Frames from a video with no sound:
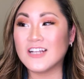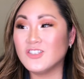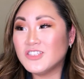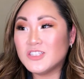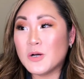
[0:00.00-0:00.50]
I
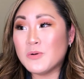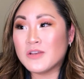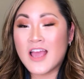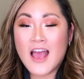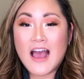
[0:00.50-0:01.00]
just don't.
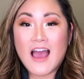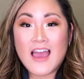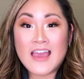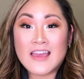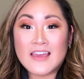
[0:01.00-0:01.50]

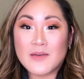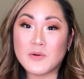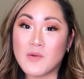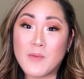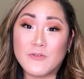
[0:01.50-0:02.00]
I am
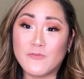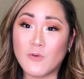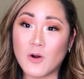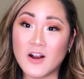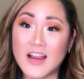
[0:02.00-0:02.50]
a mom of
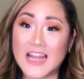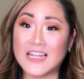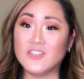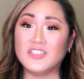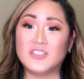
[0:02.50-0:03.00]
4 and
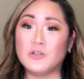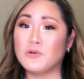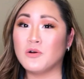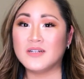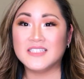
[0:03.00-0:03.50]
I just
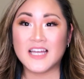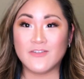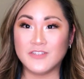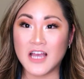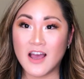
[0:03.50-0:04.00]
don't always
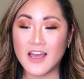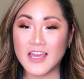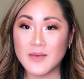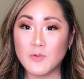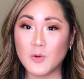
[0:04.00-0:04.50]
have
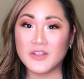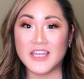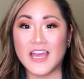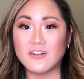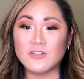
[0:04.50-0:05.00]
time or
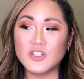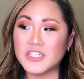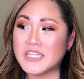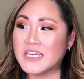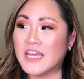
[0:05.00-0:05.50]
the
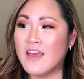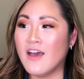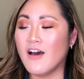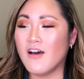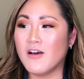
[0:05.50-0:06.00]
energy.
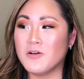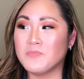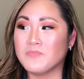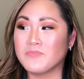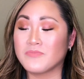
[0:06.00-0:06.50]

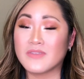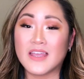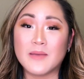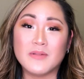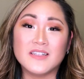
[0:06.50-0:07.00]

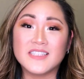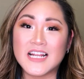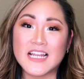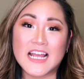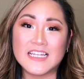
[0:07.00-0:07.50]
And plus I
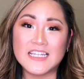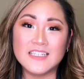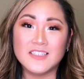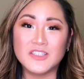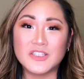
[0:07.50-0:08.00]

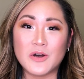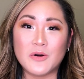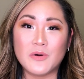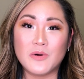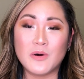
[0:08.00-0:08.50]
nanny.
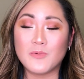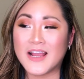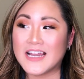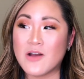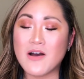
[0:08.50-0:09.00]
So
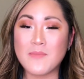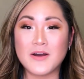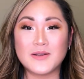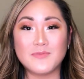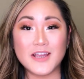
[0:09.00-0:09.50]
right now I'm
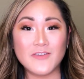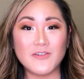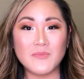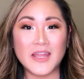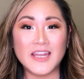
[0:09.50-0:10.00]
on a break
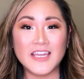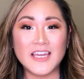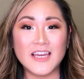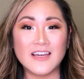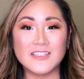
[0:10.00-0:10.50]
from
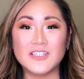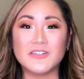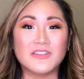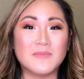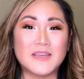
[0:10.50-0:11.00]
nannying
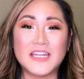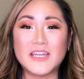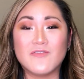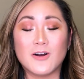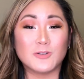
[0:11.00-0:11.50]
until the
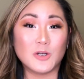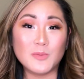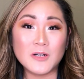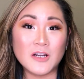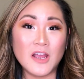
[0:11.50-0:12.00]
beginning of
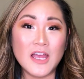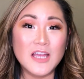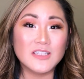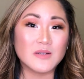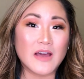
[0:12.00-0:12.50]
October.
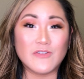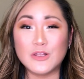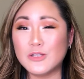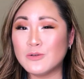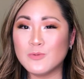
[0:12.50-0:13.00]
So I have a
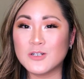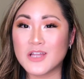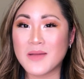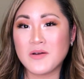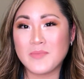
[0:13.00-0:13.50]
little more
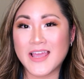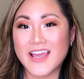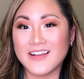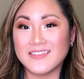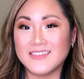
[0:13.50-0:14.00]
time on my
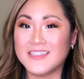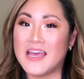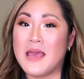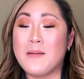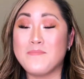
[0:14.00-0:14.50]
hands.
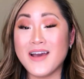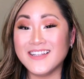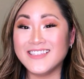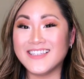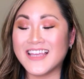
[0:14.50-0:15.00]

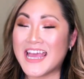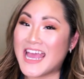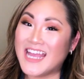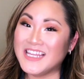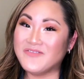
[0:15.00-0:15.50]
But
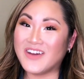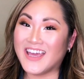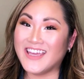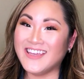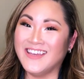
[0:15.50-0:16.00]

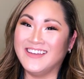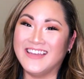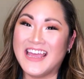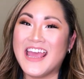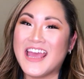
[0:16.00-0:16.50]
anyway,
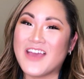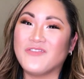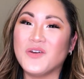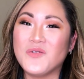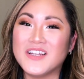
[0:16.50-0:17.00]

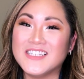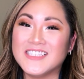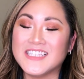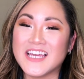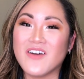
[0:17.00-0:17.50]
if you want to
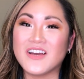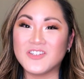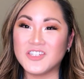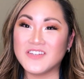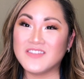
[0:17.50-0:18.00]
see how I
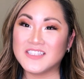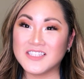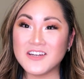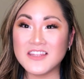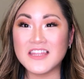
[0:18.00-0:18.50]
achieve this
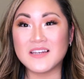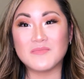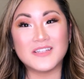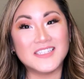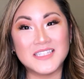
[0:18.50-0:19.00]
look, then
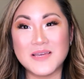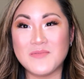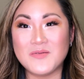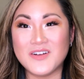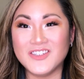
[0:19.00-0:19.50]
please keep
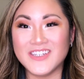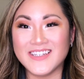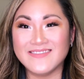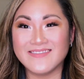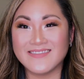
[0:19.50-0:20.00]
on watching.